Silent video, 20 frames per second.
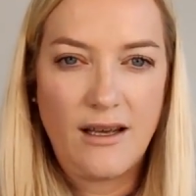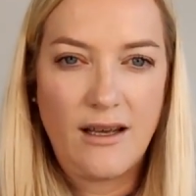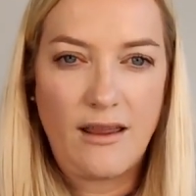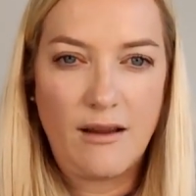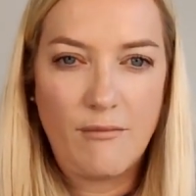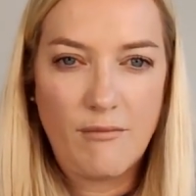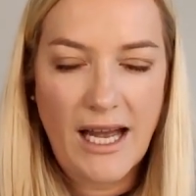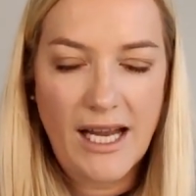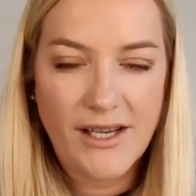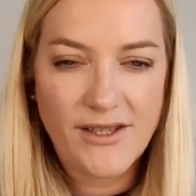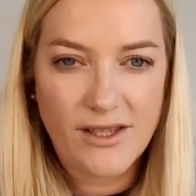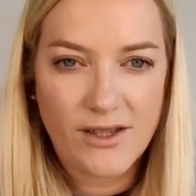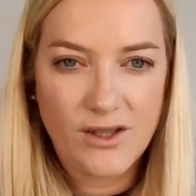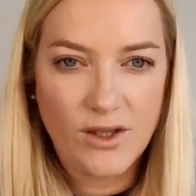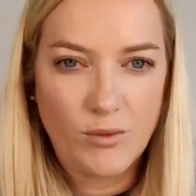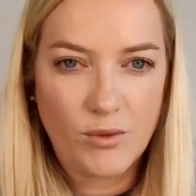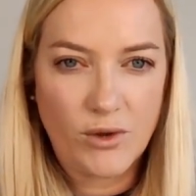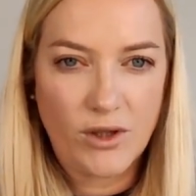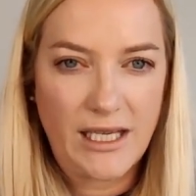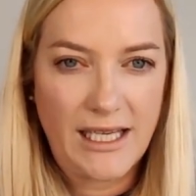The magic
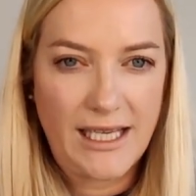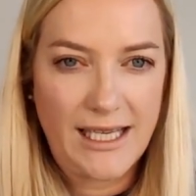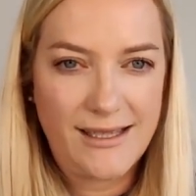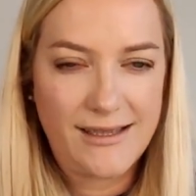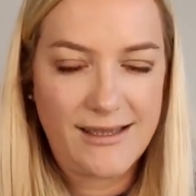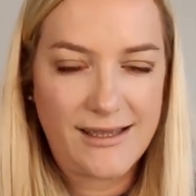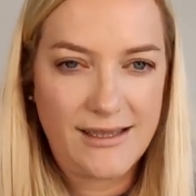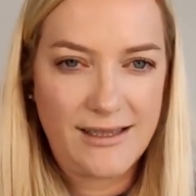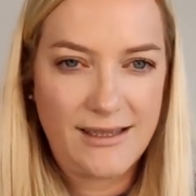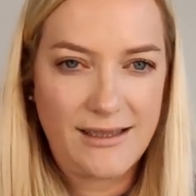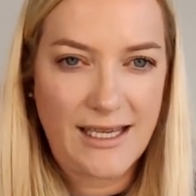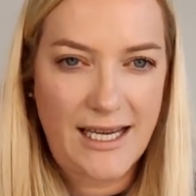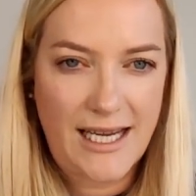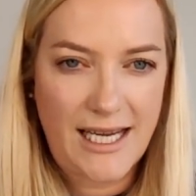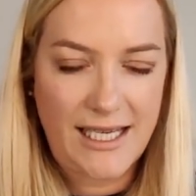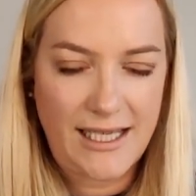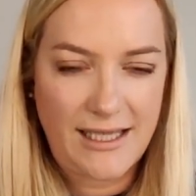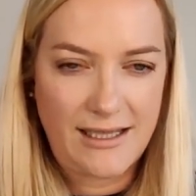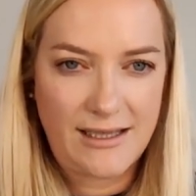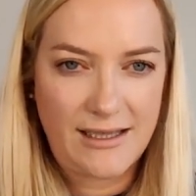number is
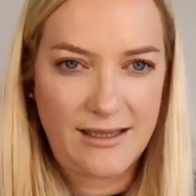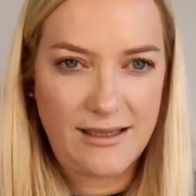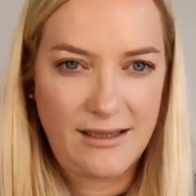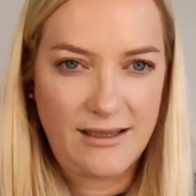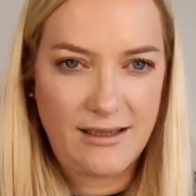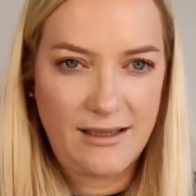8.